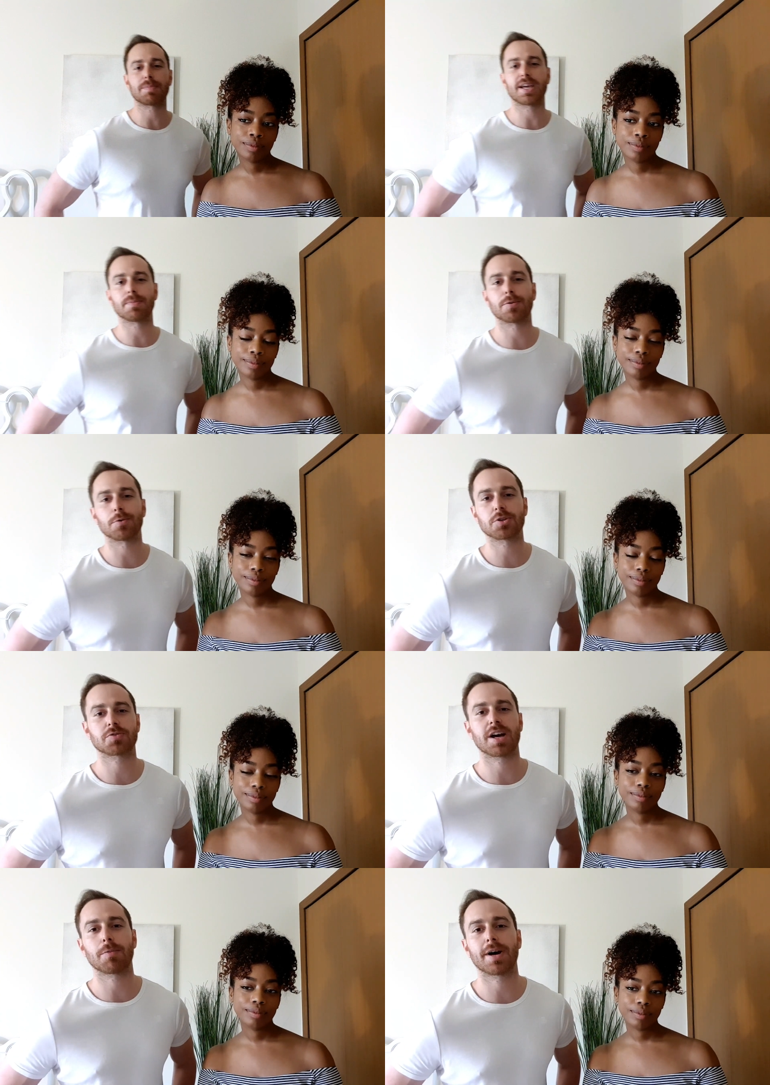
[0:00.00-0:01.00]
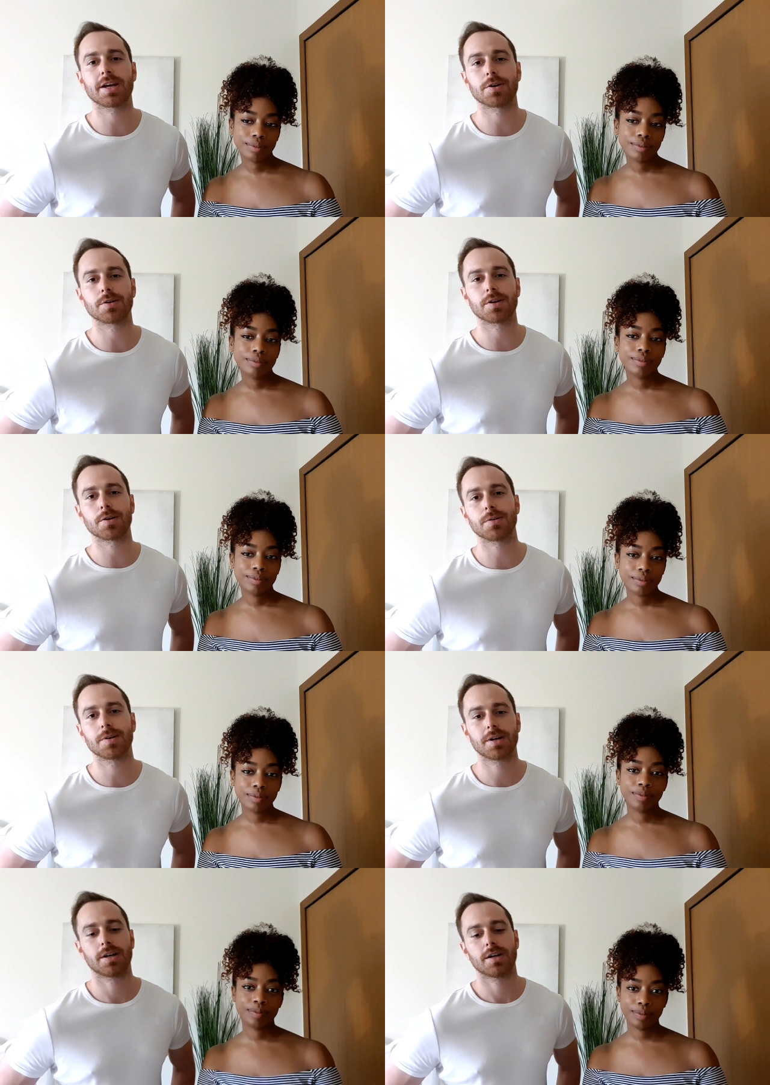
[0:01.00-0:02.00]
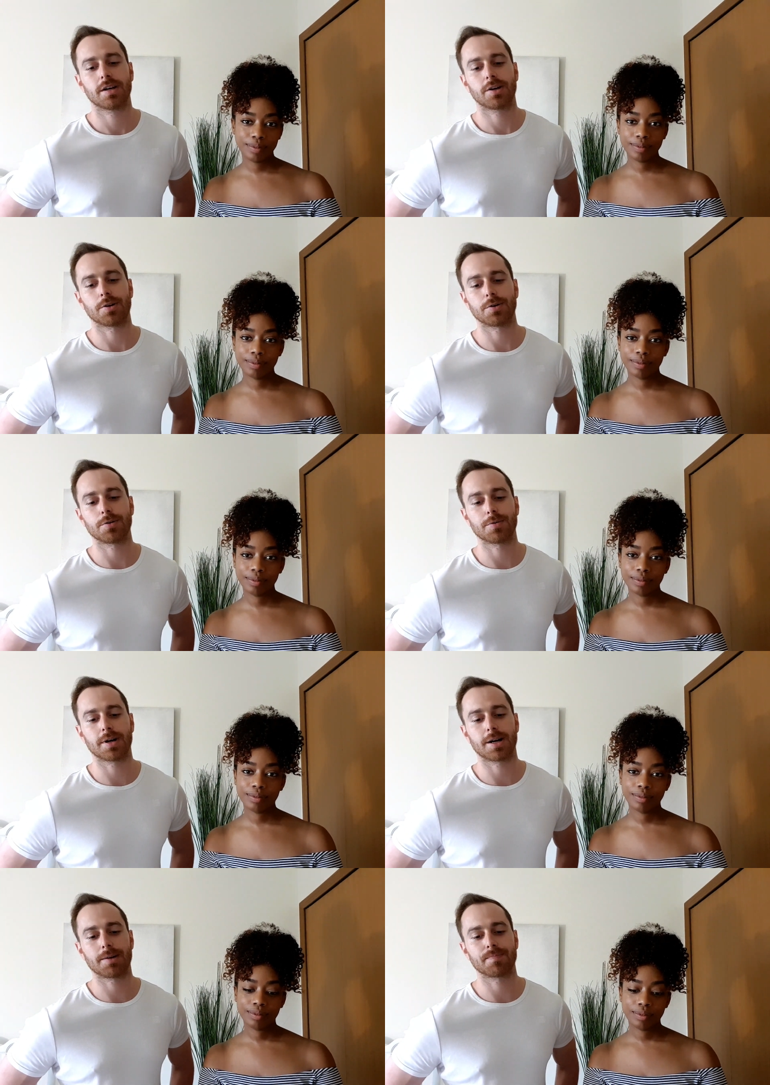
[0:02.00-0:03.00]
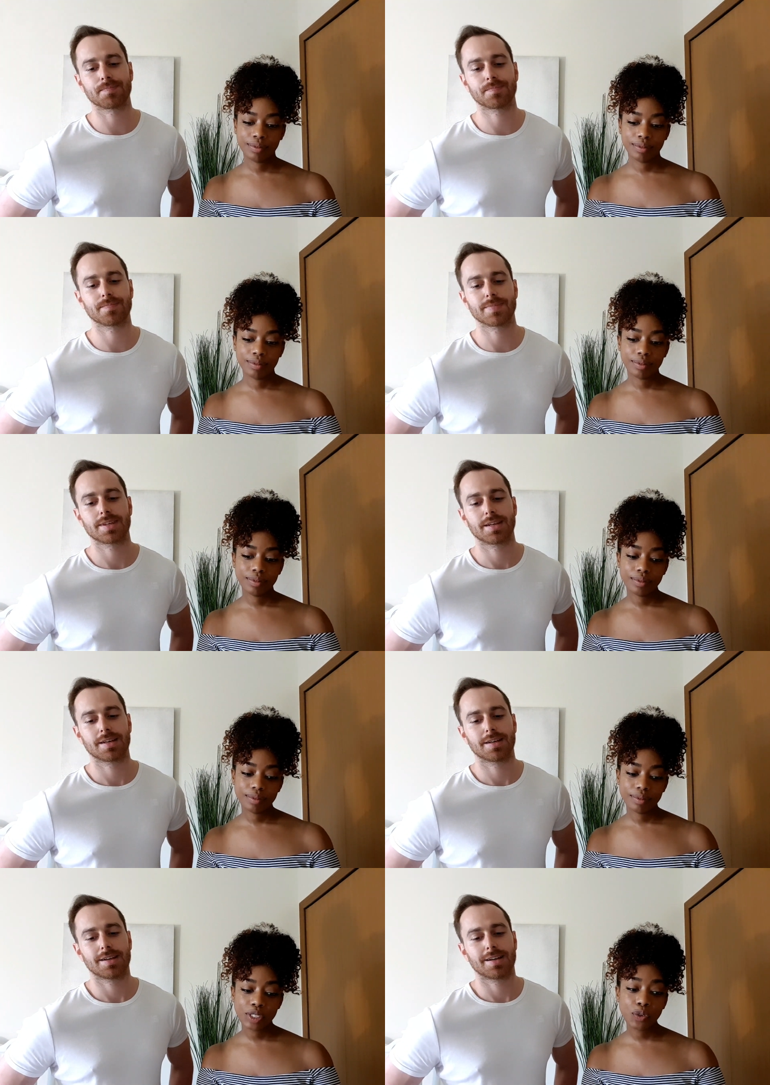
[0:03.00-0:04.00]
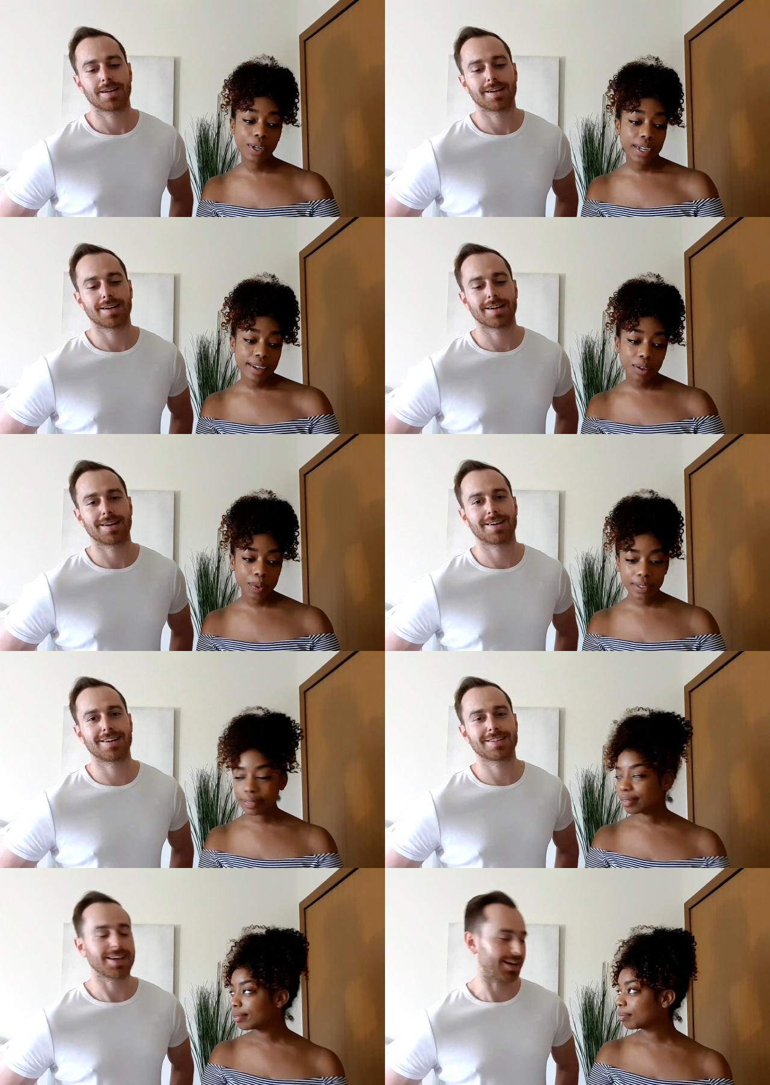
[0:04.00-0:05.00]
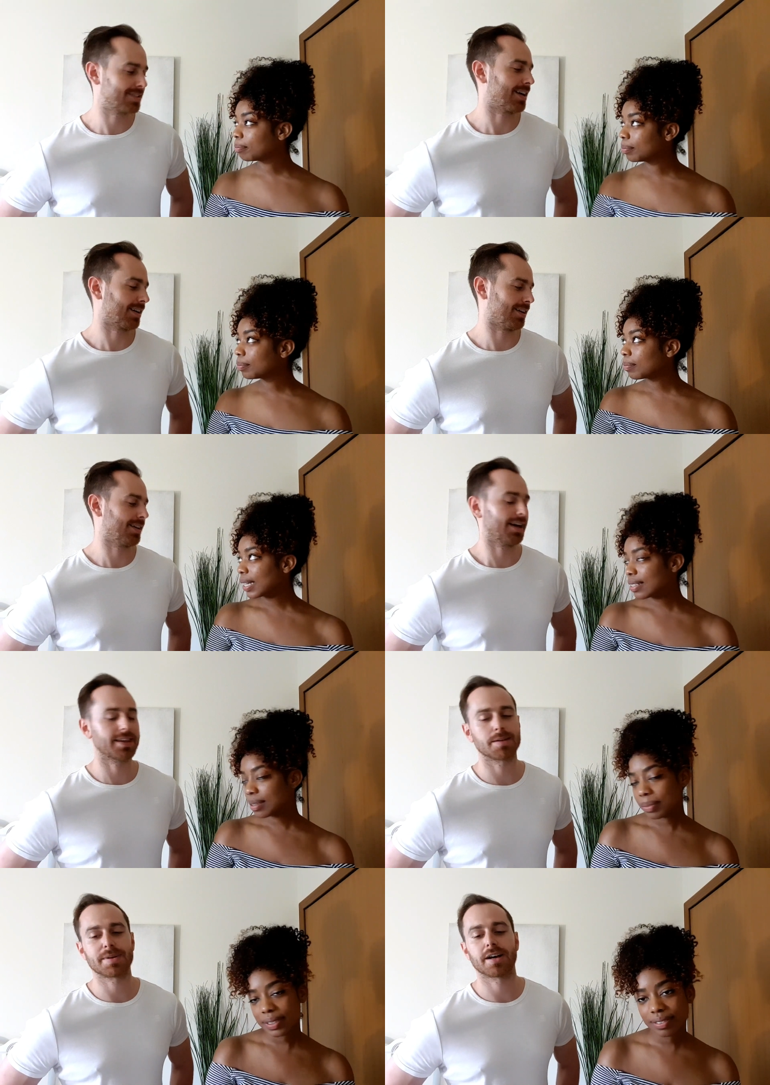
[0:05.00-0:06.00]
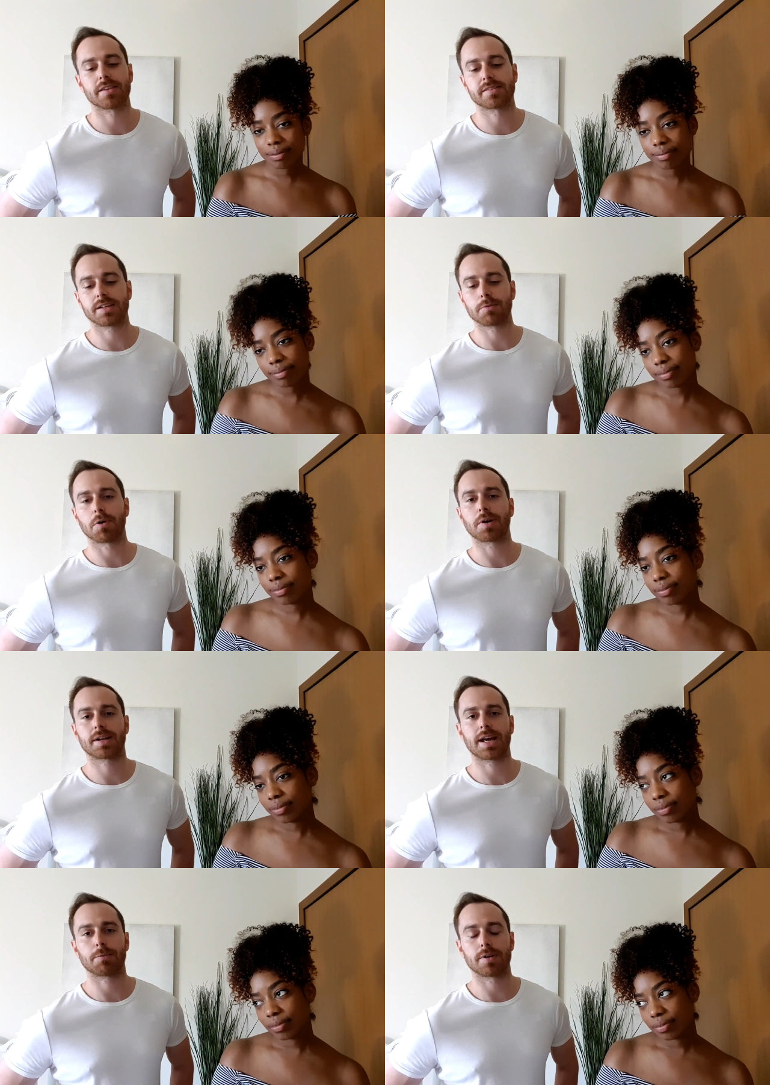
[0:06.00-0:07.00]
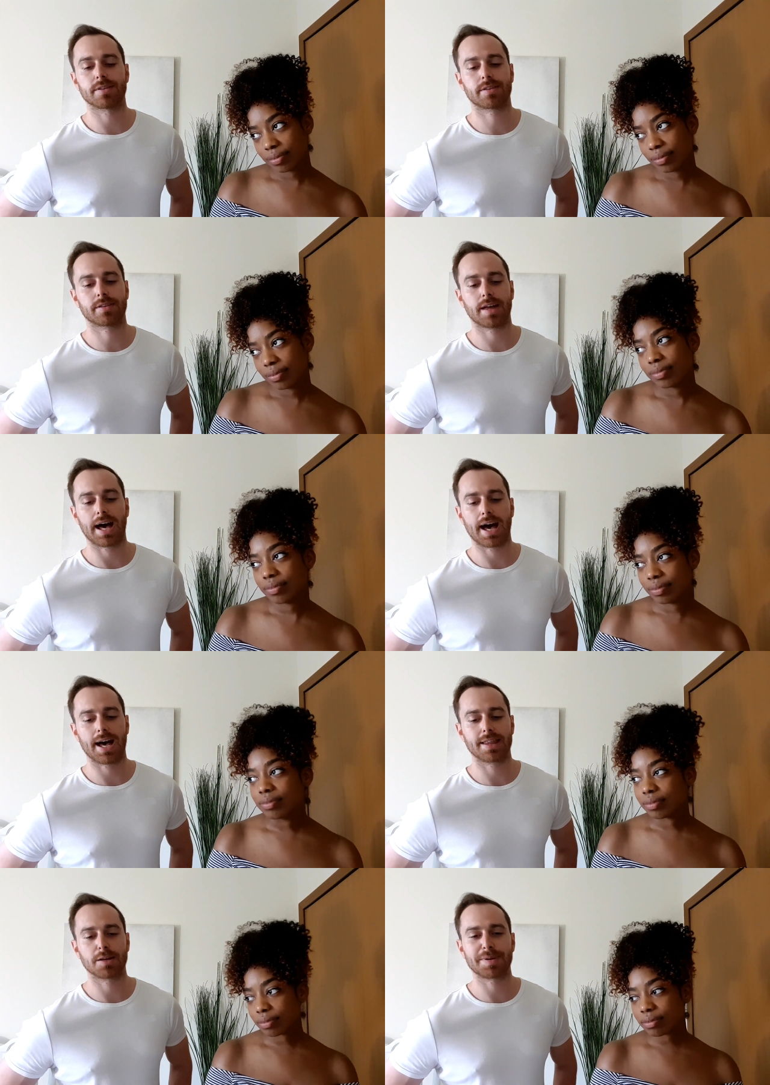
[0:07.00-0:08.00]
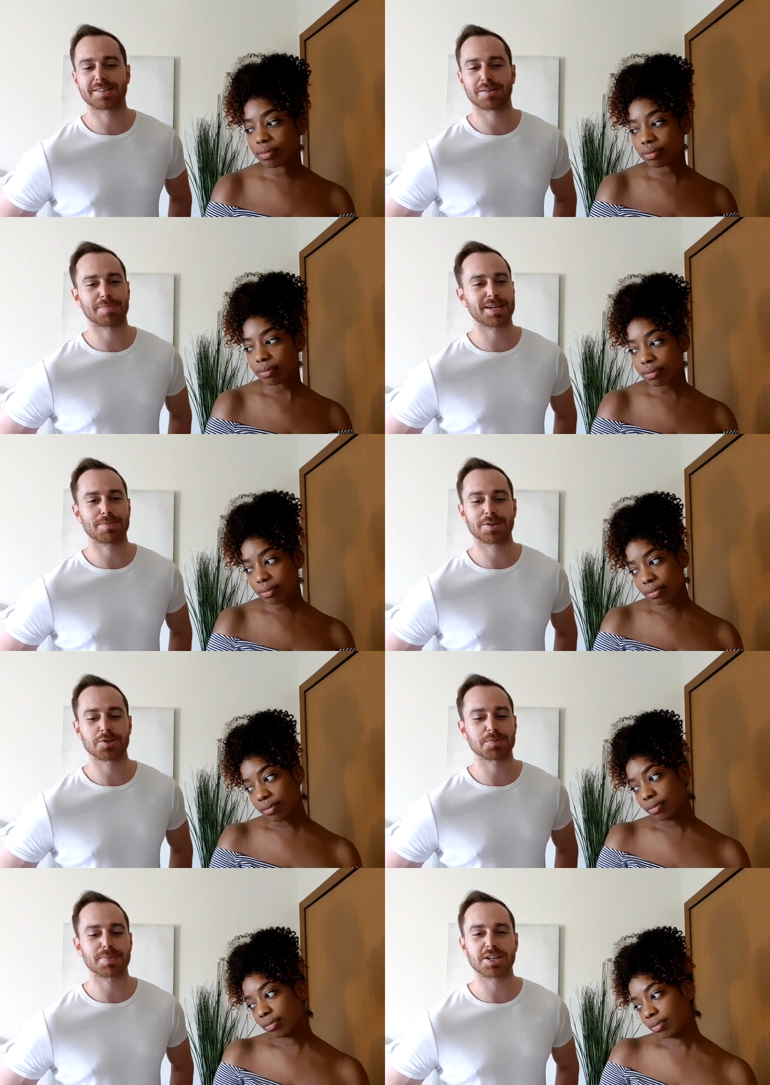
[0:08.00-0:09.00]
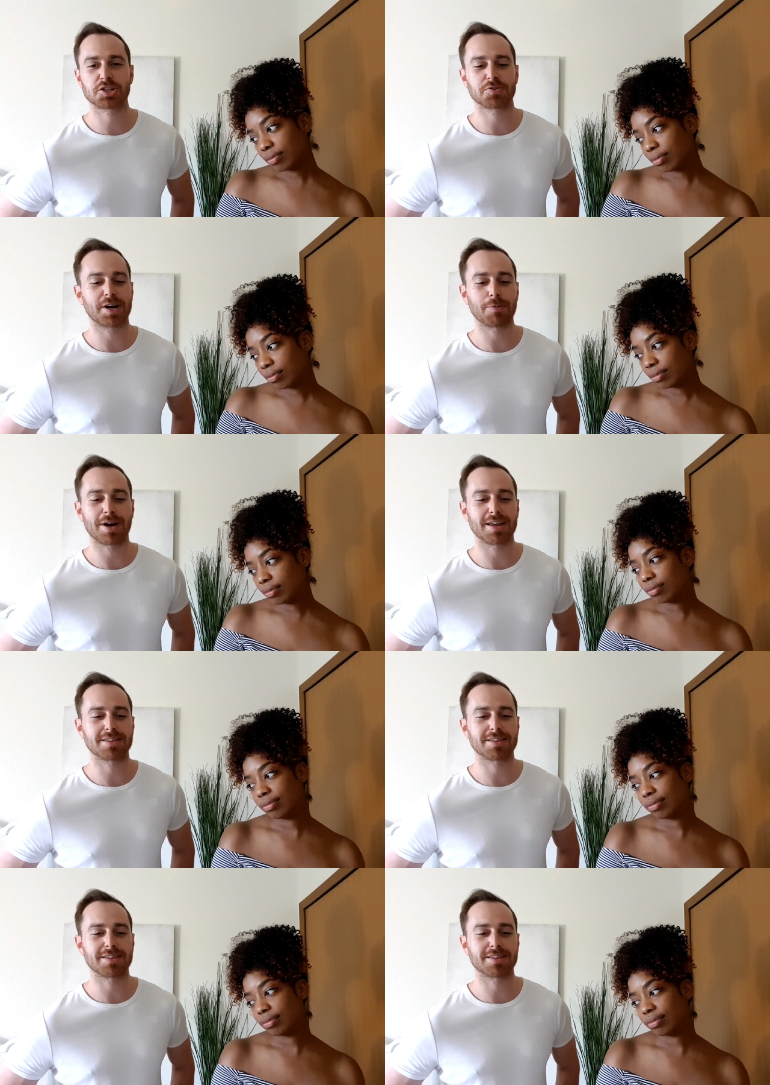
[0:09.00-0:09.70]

Speaker 1: people straight away who you who um,
Speaker 2: you connect with.
Speaker 1: Yeah, exactly. That's and there'll be others that you won't connect with, and there'll be some people you just meet straight away and